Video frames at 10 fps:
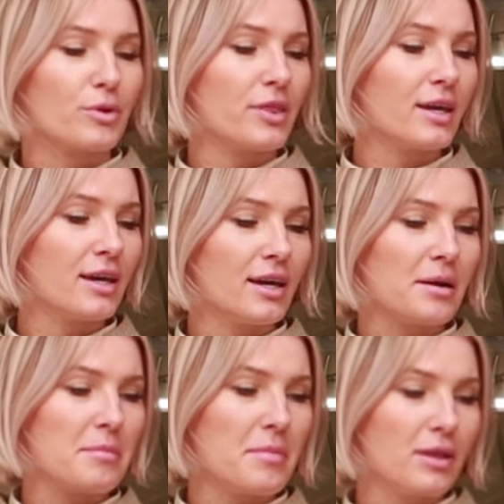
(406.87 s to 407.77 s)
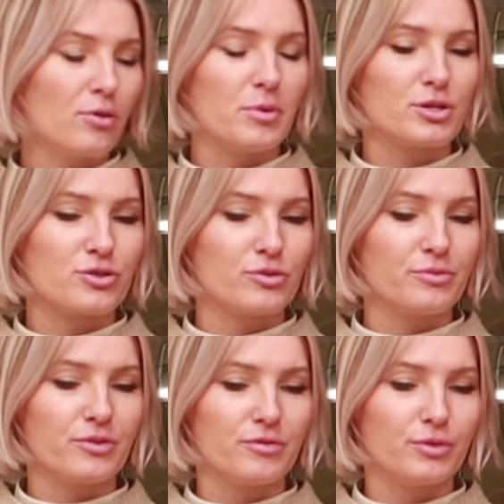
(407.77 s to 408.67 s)
we're thinking Mellow Mushroom
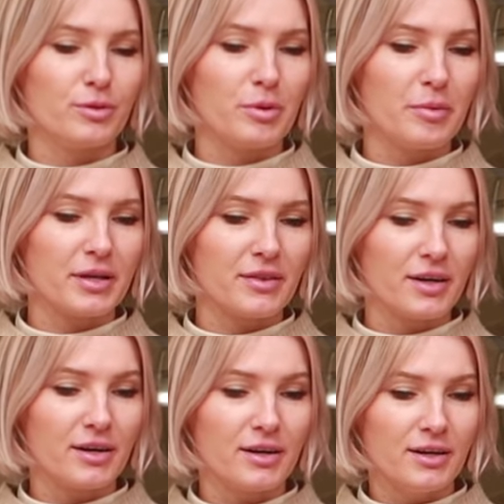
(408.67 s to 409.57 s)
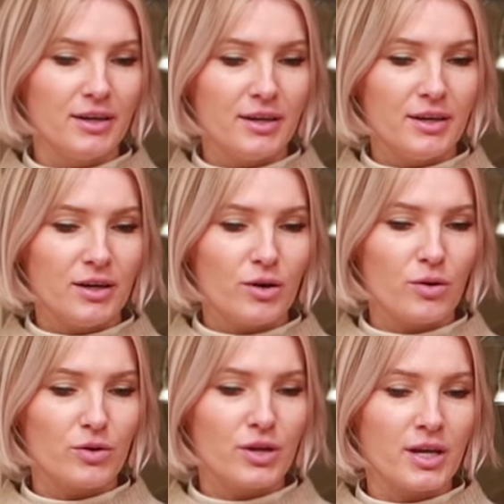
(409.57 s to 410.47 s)
for food. We went there
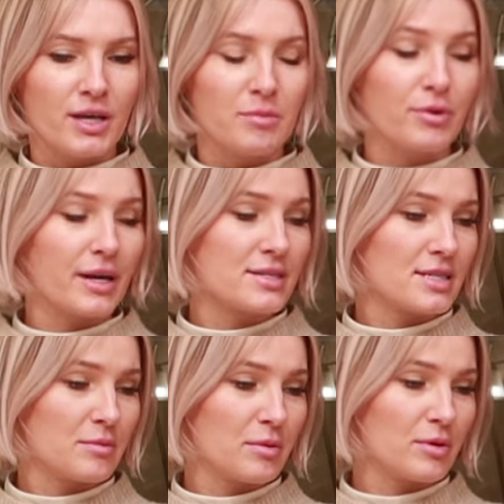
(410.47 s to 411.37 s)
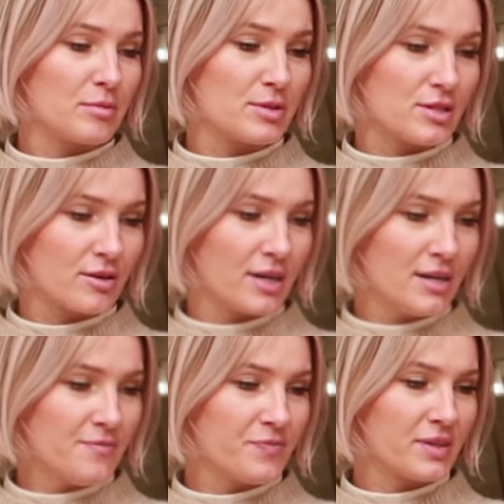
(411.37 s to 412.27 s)
in Branson. We were in
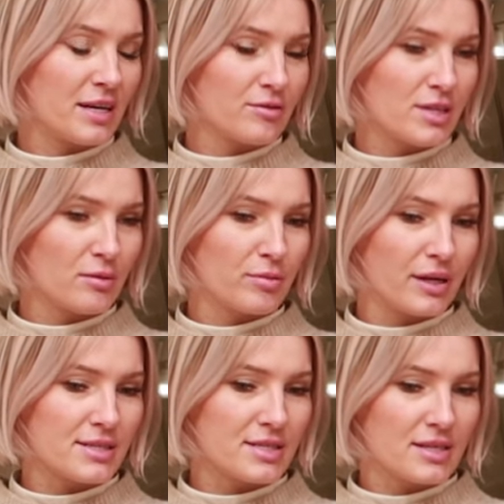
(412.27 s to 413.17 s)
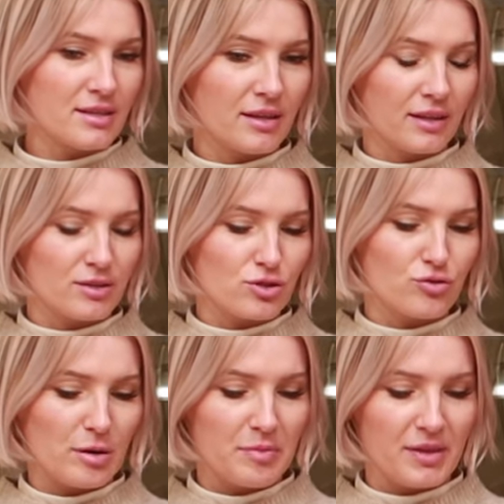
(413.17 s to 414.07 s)
Missouri, downtown Branson, like the
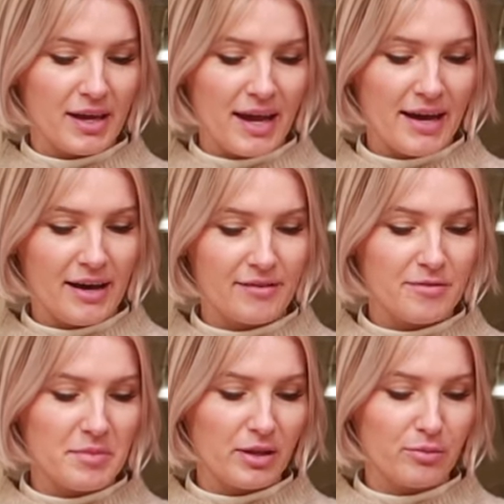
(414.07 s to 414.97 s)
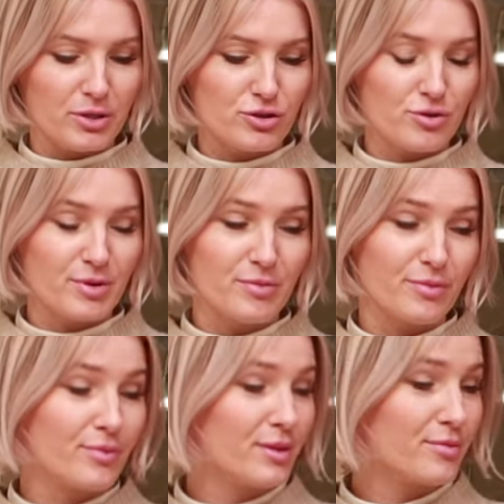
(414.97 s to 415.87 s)
strip. They have Mellow Mushroom
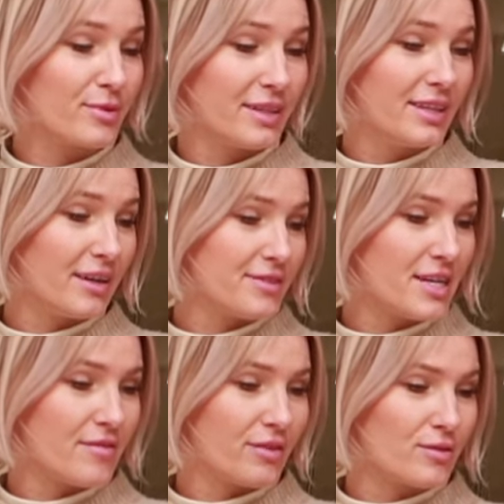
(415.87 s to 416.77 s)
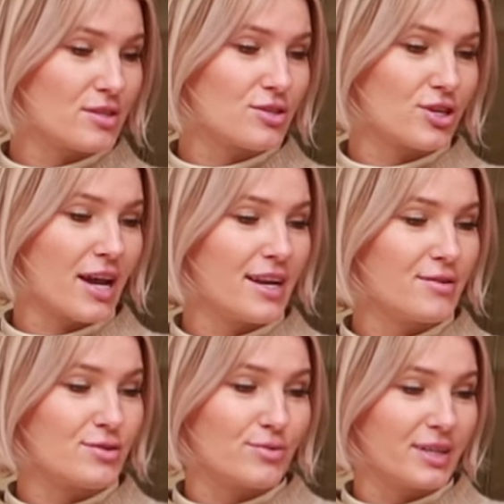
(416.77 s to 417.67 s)
and we really loved it. Even though it's a chain, it
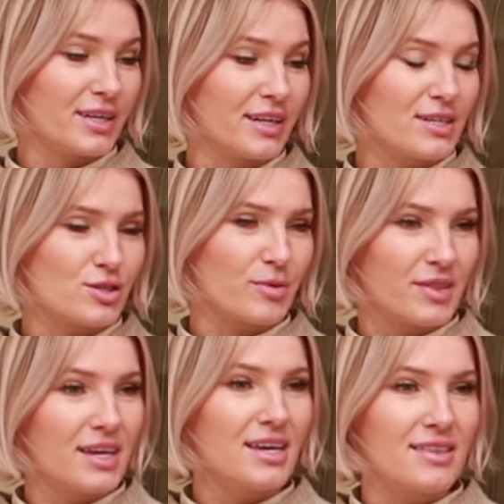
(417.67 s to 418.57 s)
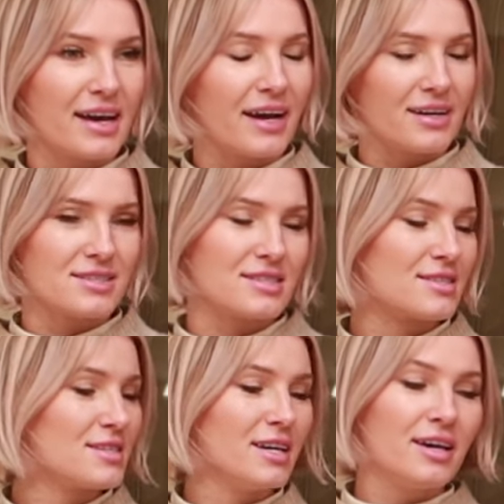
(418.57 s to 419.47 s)
was really good. So we're thinking that, because
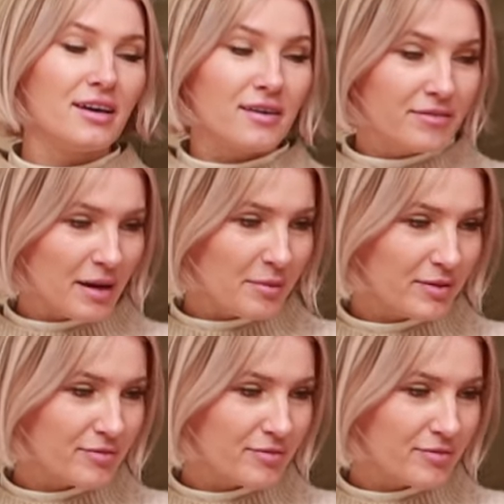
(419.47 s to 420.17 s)
it's family